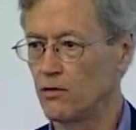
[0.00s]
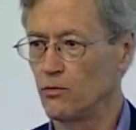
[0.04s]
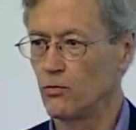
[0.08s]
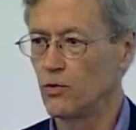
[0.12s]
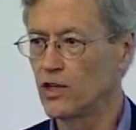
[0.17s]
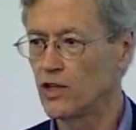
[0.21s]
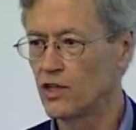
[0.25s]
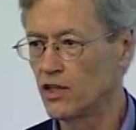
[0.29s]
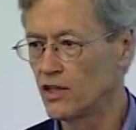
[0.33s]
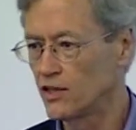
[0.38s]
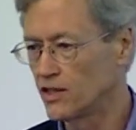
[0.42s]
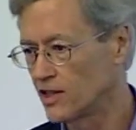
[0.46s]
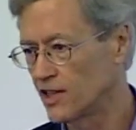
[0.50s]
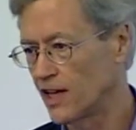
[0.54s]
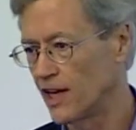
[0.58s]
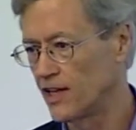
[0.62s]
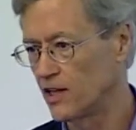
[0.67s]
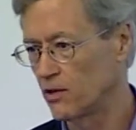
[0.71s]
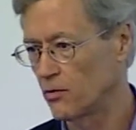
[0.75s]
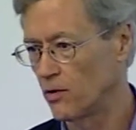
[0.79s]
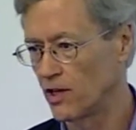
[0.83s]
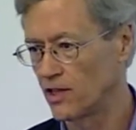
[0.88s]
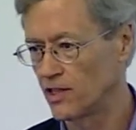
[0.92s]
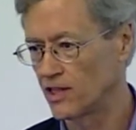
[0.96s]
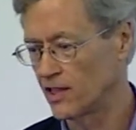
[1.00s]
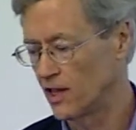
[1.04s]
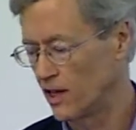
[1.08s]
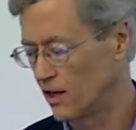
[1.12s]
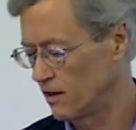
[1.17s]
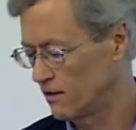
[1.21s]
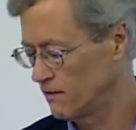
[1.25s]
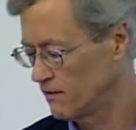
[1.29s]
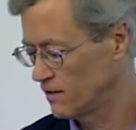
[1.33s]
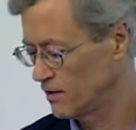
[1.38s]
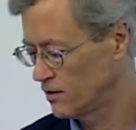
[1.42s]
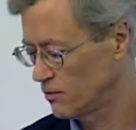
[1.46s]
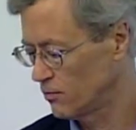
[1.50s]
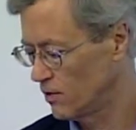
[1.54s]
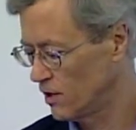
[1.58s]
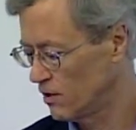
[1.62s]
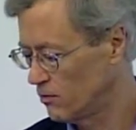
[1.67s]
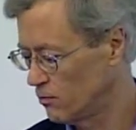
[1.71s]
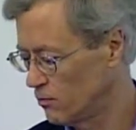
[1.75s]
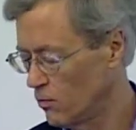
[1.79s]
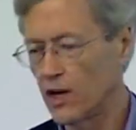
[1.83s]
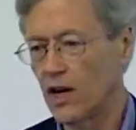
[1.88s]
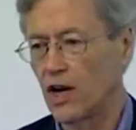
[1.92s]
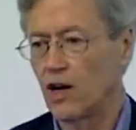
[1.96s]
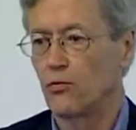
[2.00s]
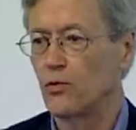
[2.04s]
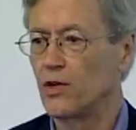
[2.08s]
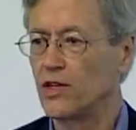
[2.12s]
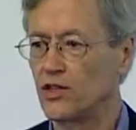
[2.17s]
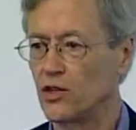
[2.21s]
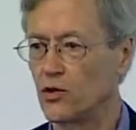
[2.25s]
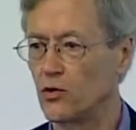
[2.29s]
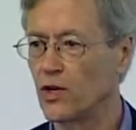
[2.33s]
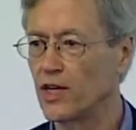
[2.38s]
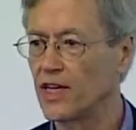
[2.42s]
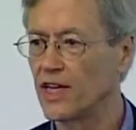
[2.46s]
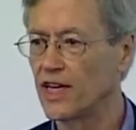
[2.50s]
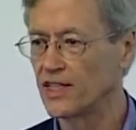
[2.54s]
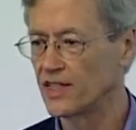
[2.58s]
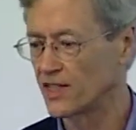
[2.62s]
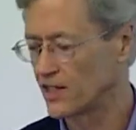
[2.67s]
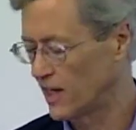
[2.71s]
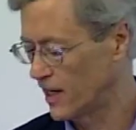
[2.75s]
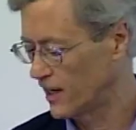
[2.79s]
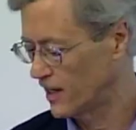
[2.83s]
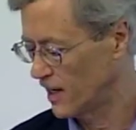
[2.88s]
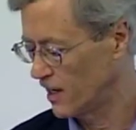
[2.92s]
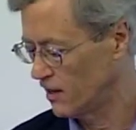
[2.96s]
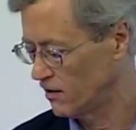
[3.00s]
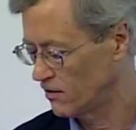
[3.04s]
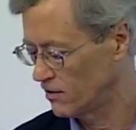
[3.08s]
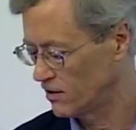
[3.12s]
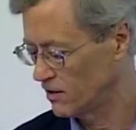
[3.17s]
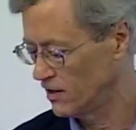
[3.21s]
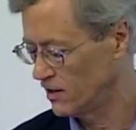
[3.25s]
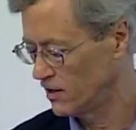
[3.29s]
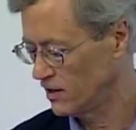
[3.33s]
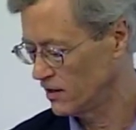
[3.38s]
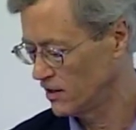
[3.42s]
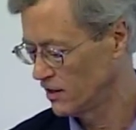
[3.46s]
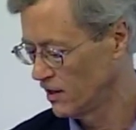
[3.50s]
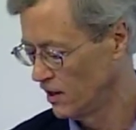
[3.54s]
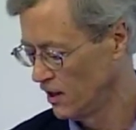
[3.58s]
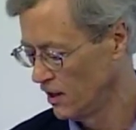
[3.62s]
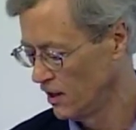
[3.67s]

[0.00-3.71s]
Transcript: we could say to ourselves, well, what are we doing as psychologists?